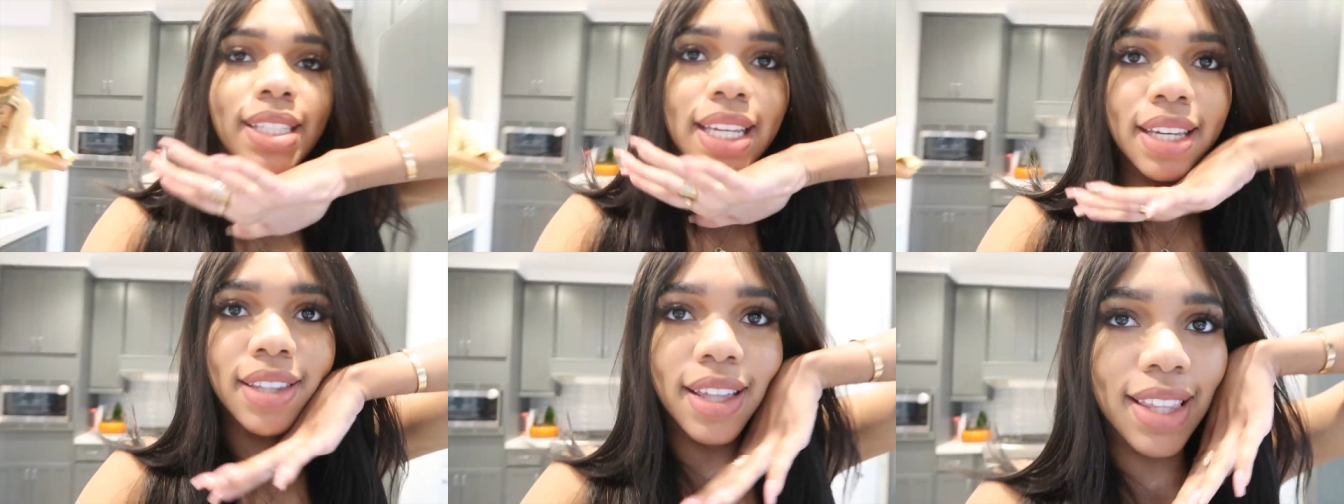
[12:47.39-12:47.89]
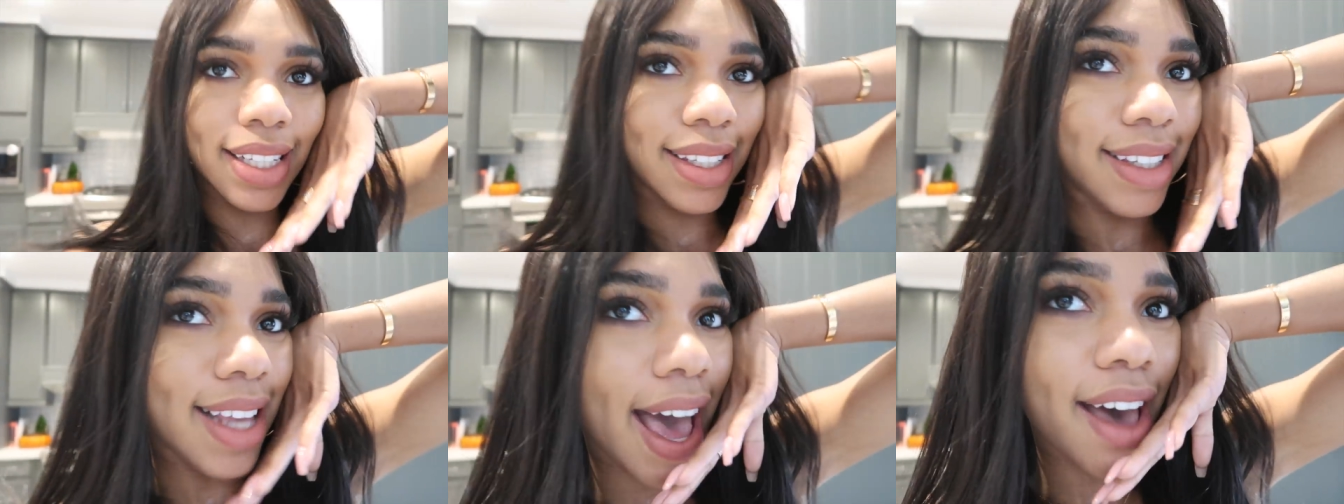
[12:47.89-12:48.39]
Teala the
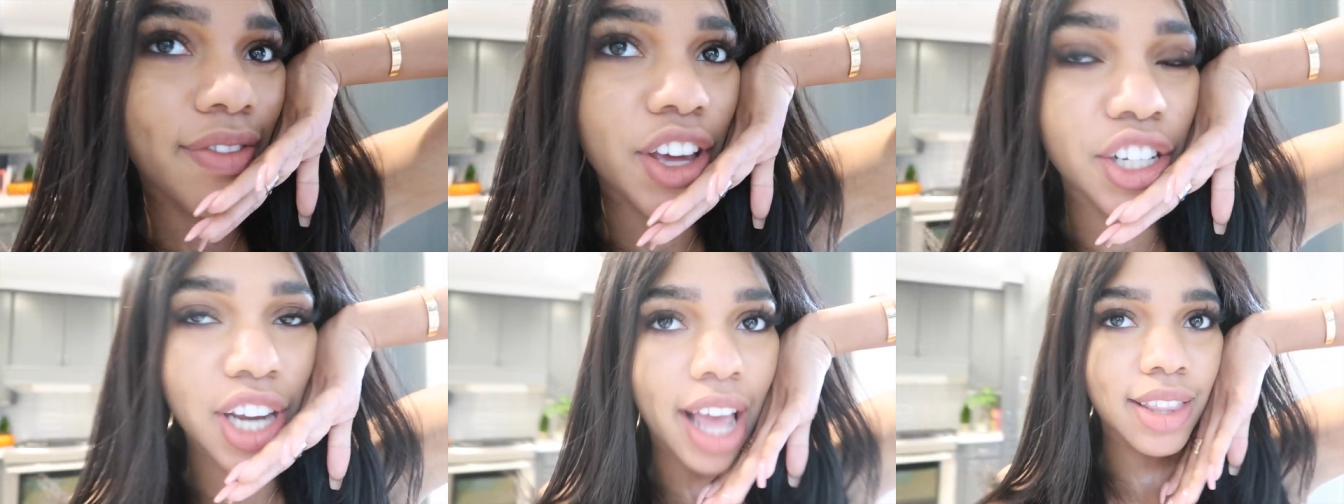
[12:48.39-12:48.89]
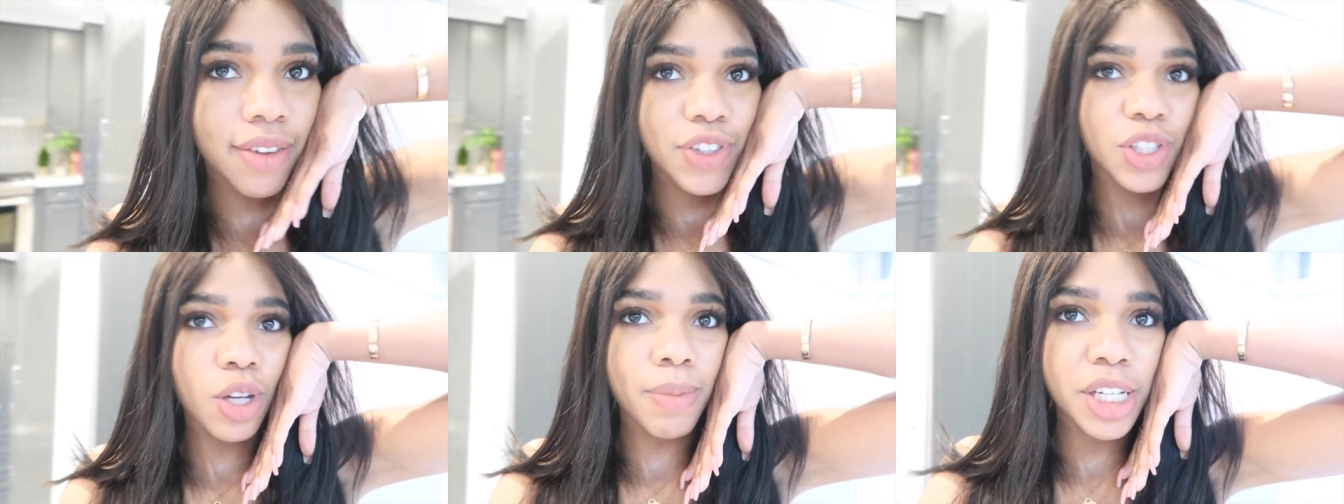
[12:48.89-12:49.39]
Savage. I love you
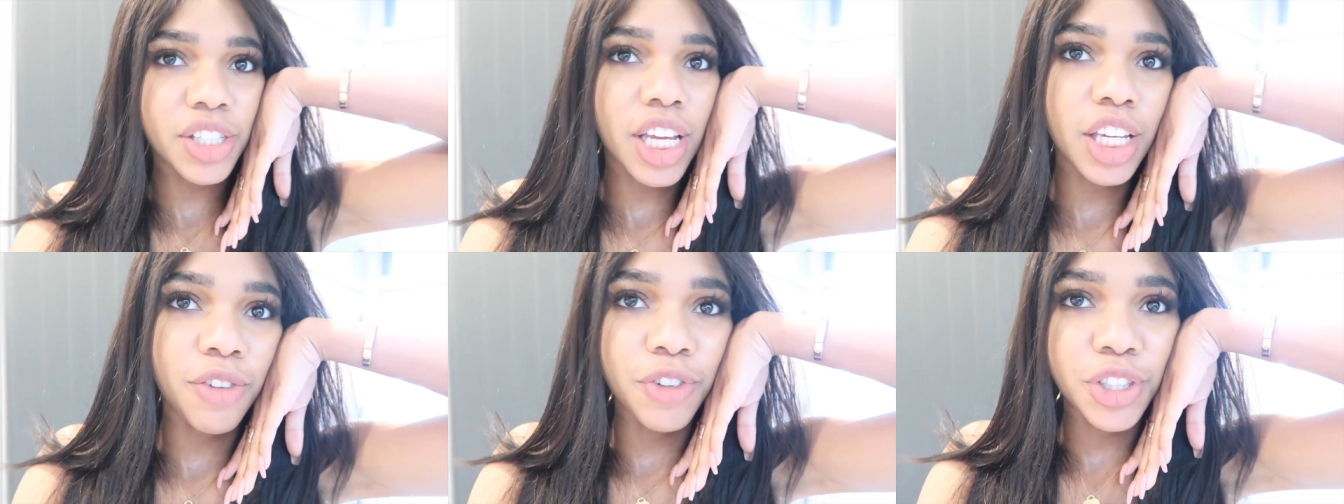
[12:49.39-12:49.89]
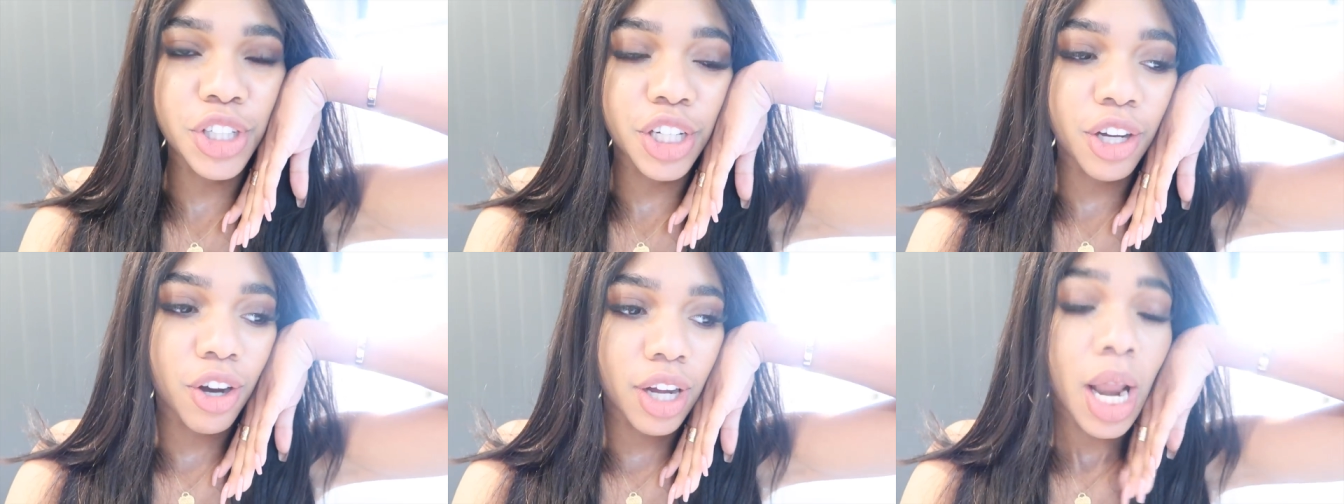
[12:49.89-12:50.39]
so much. Thank you for
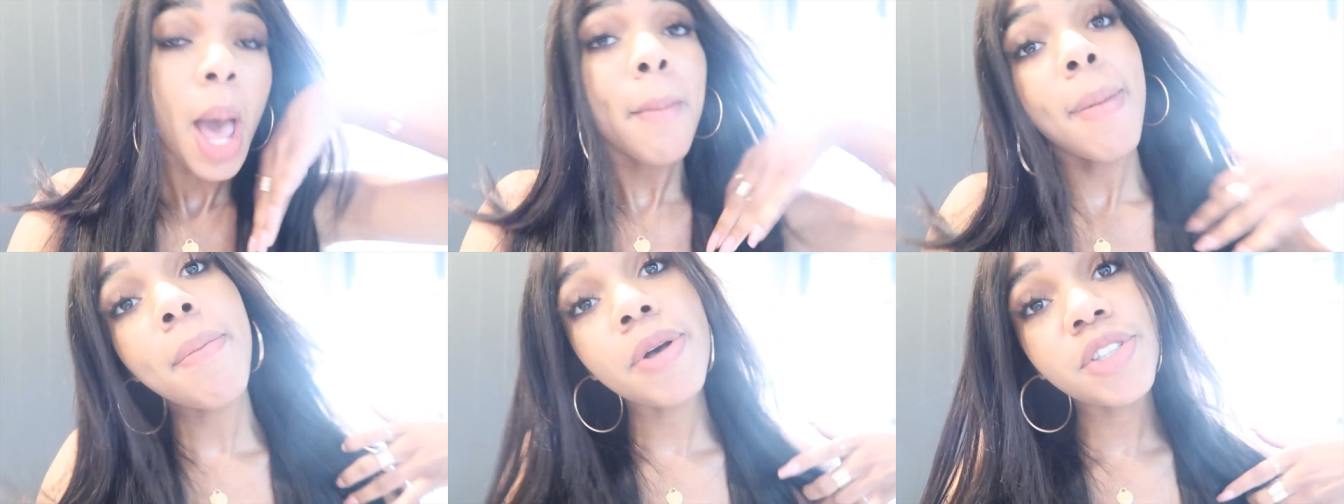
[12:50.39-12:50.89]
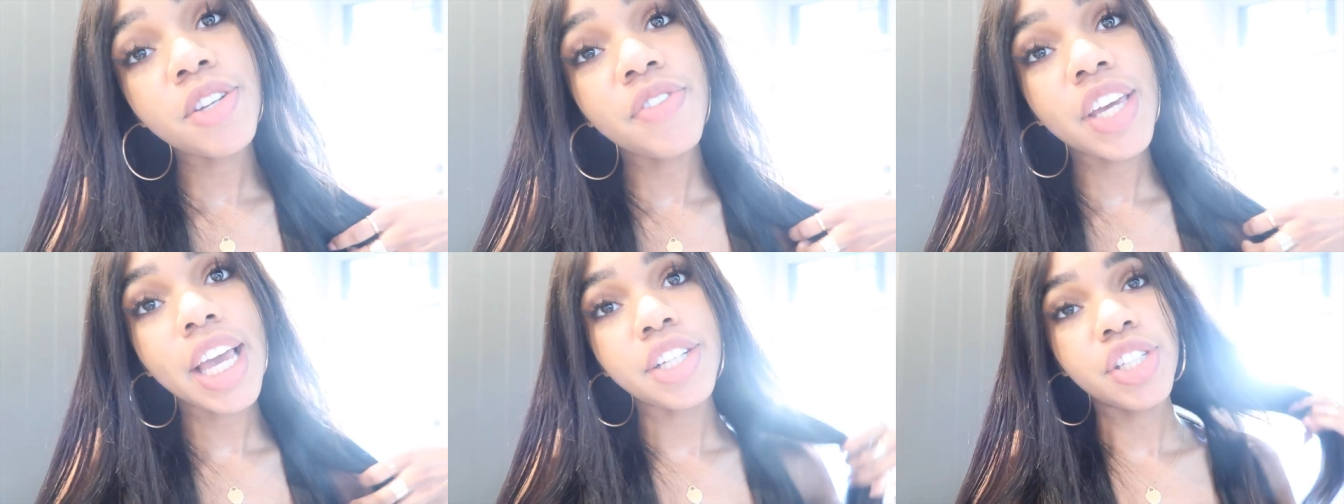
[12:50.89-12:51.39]
turning on my post
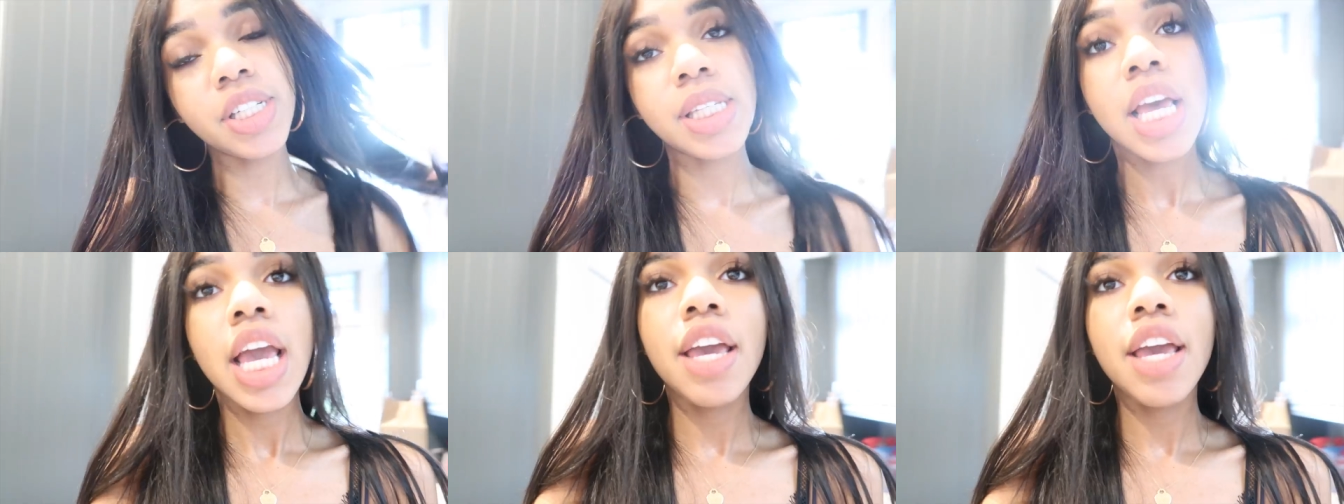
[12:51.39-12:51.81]
notifications.